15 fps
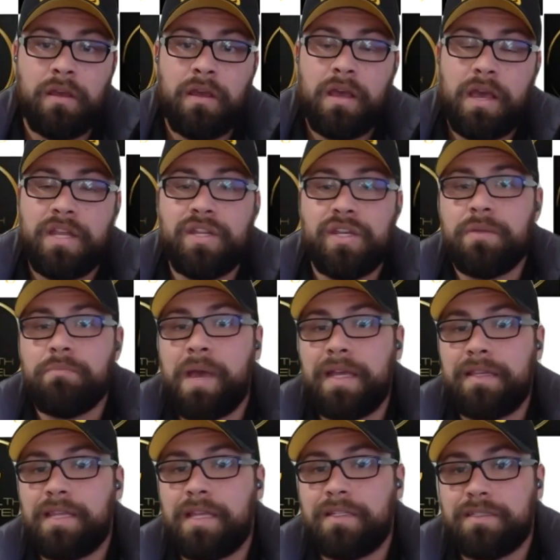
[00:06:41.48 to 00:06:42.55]
And you can
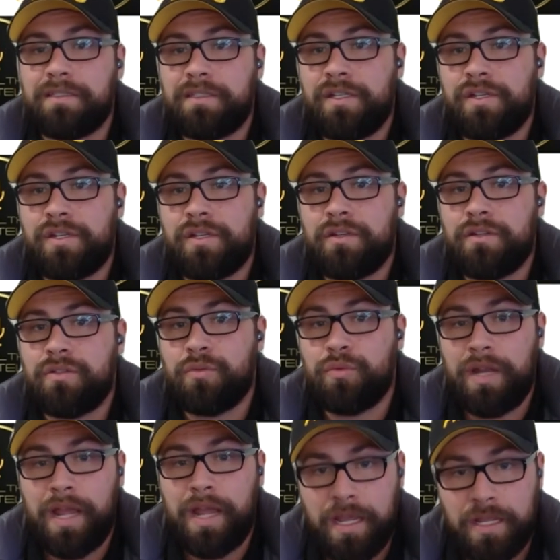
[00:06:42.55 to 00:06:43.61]
make that decision to
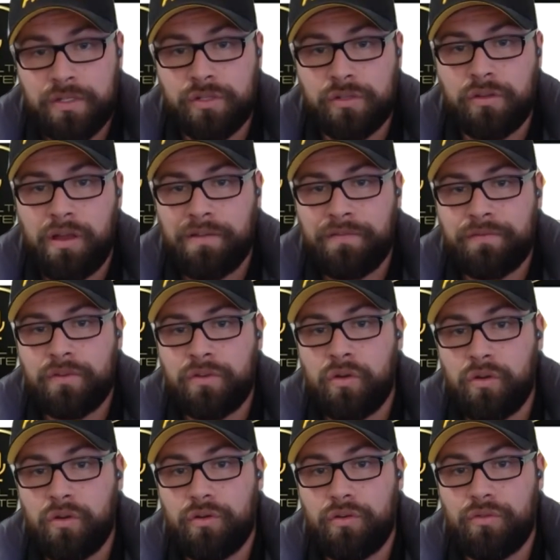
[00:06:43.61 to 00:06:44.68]
enhance your life,
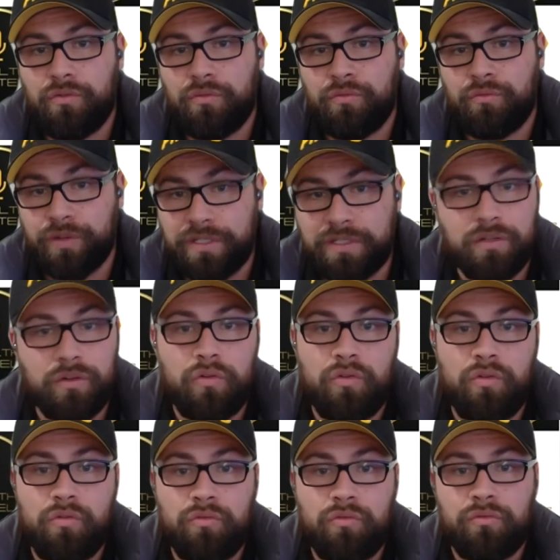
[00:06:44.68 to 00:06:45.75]
not risk it
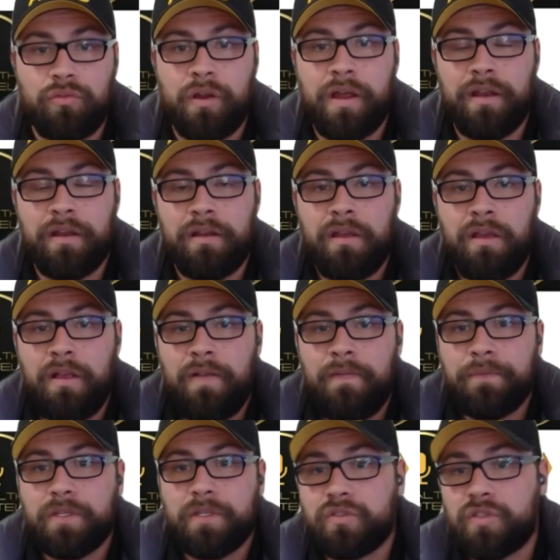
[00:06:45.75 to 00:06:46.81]
all, right?
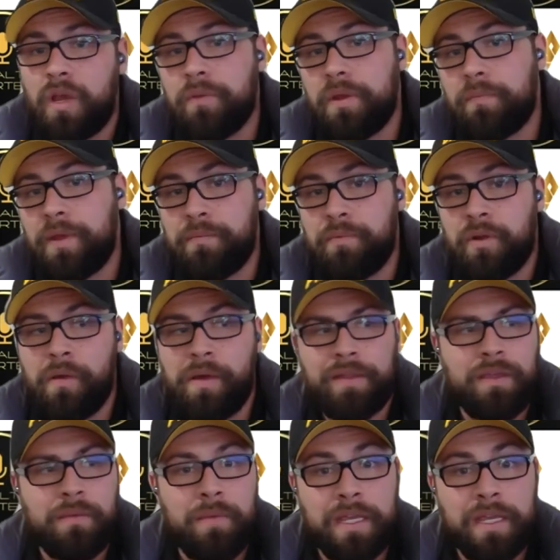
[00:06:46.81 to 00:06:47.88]
Because so many people go out and
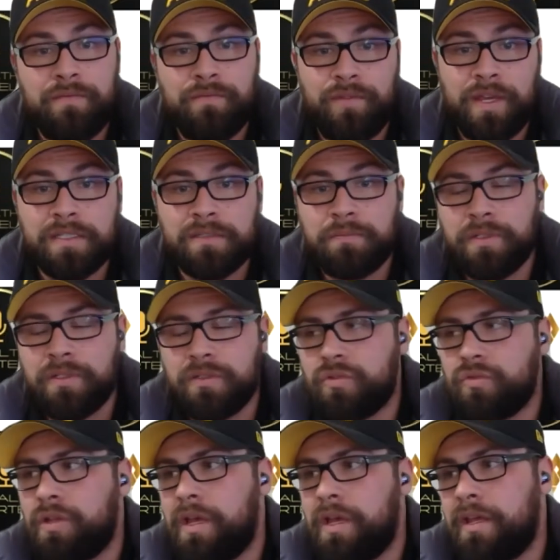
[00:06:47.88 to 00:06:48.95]
they make investments
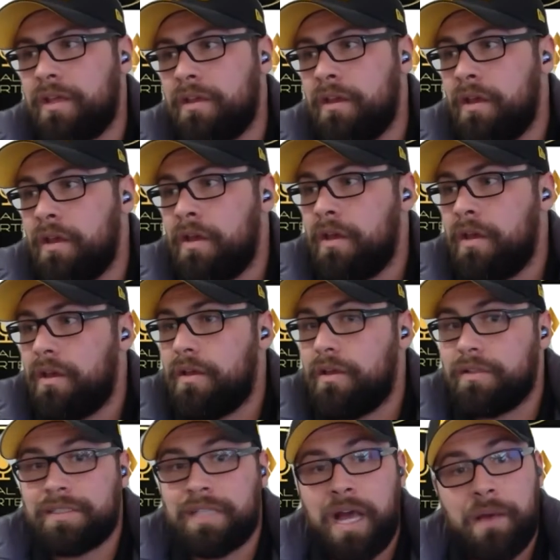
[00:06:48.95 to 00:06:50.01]
or they
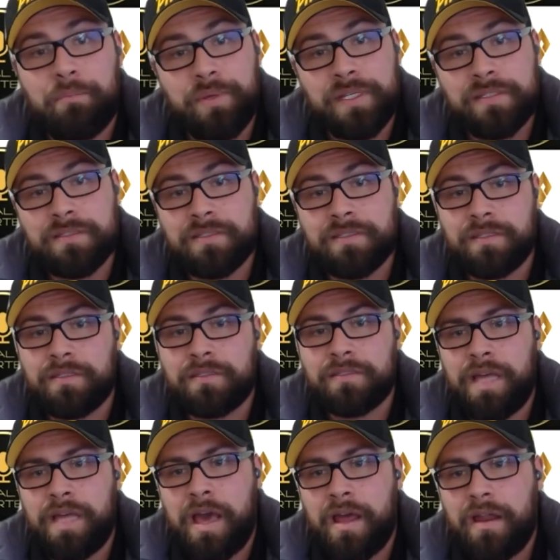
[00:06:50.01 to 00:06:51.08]
start businesses
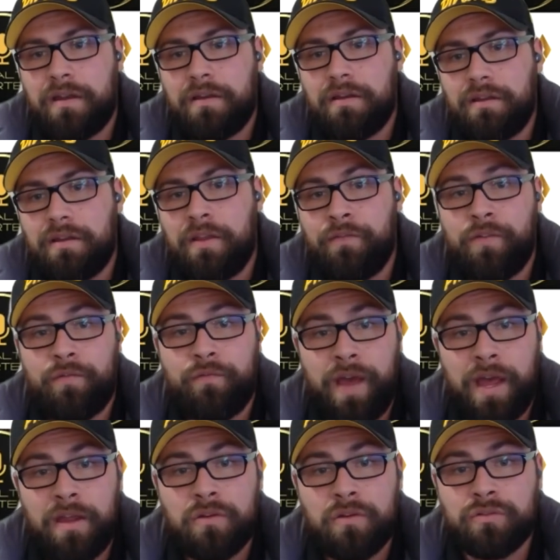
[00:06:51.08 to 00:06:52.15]
that if it
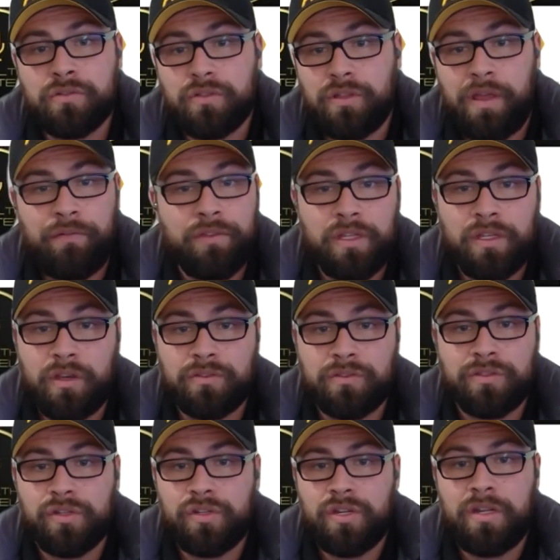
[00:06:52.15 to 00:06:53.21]
fails, everything goes
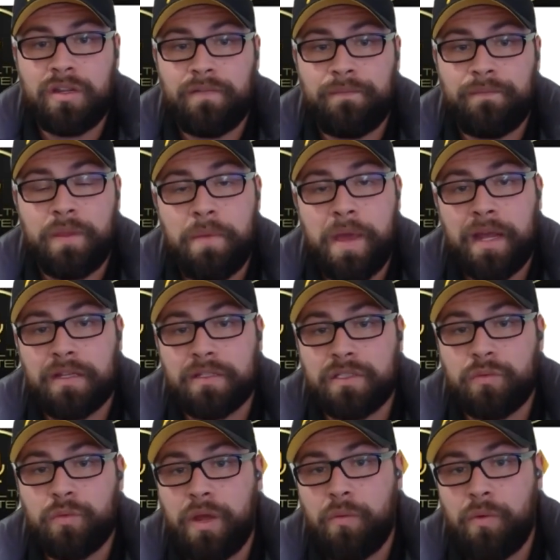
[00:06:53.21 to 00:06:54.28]
to shit and they're back at
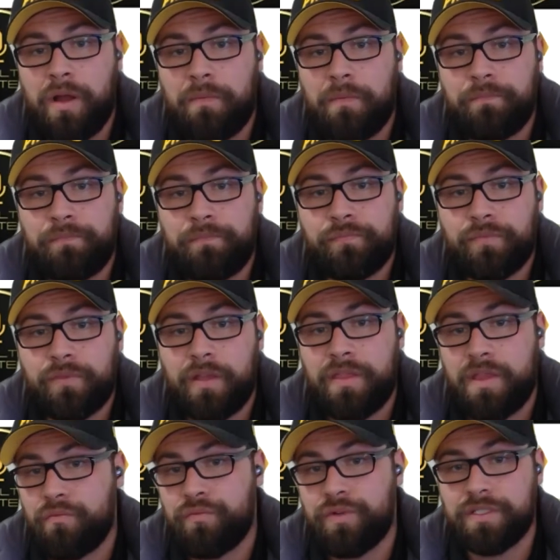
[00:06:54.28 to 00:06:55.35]
square one and
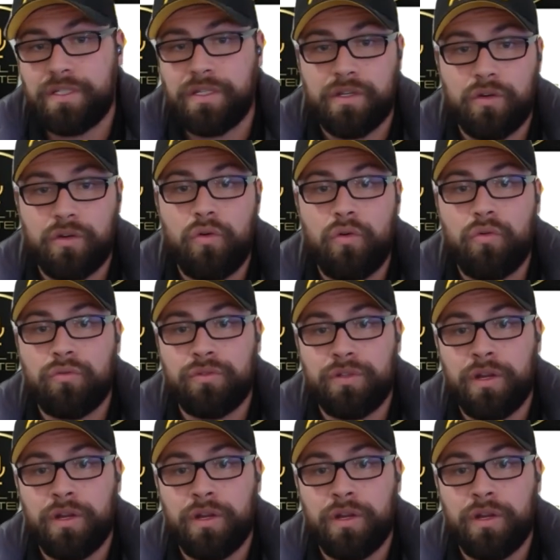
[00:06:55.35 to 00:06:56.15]
they're risking it all,